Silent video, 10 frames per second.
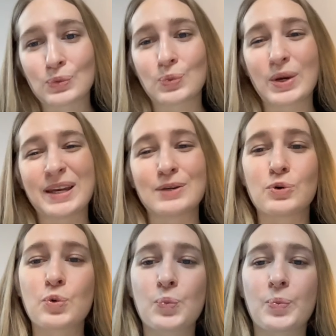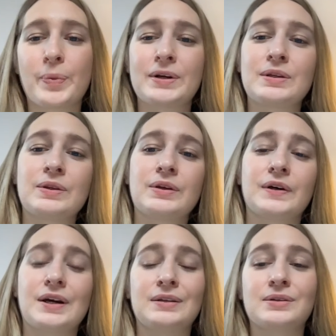we can open
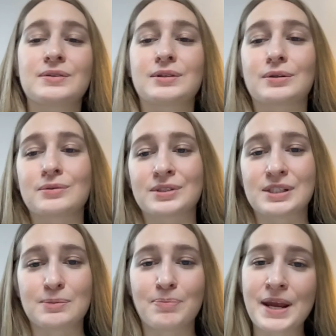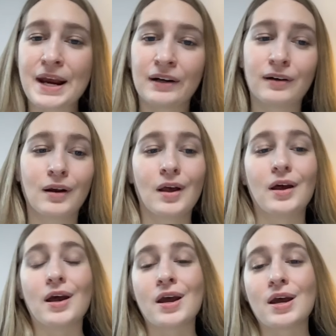another currency pair,
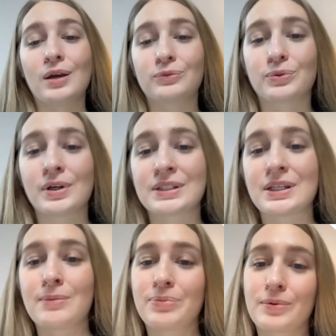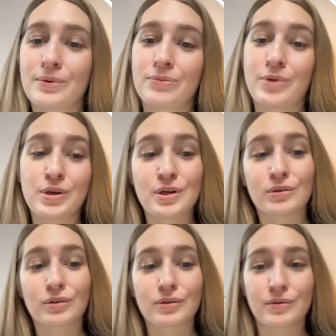and for example the
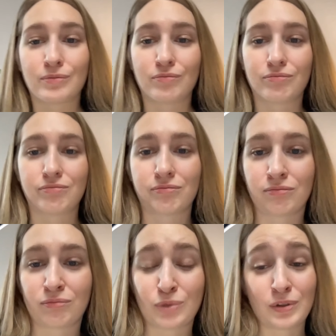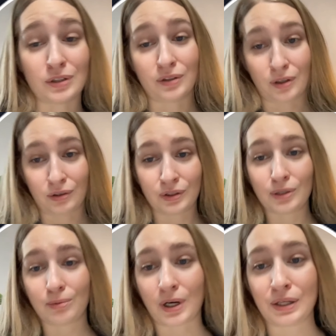euro to the
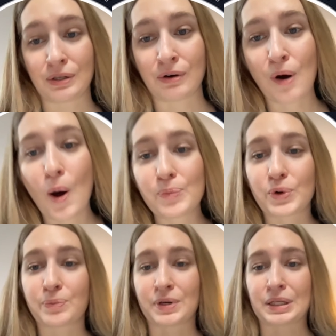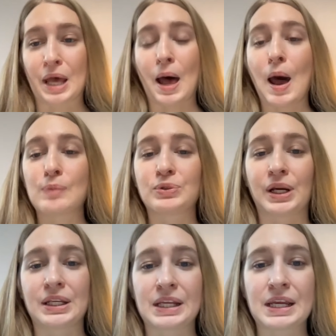dollar. Why not? Open it up
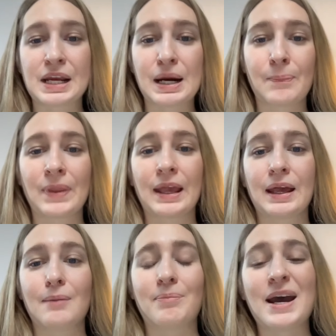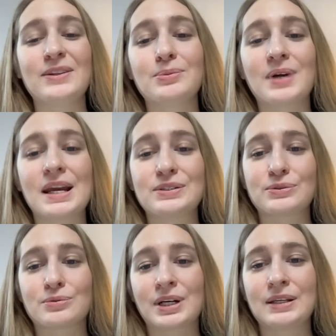right here. By the way,
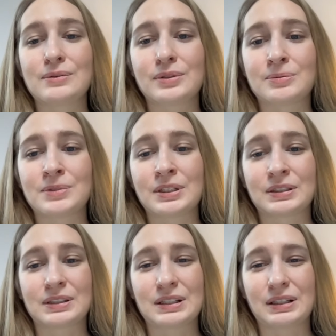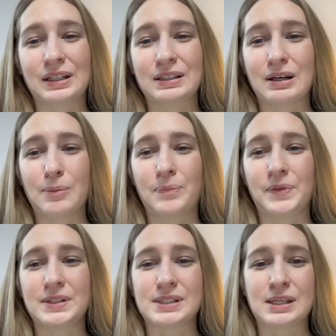it's already automatically lined up
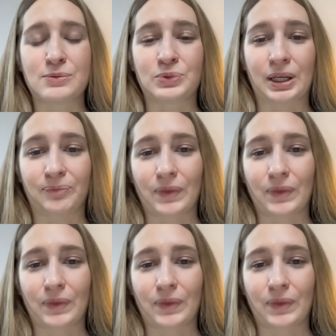the same way.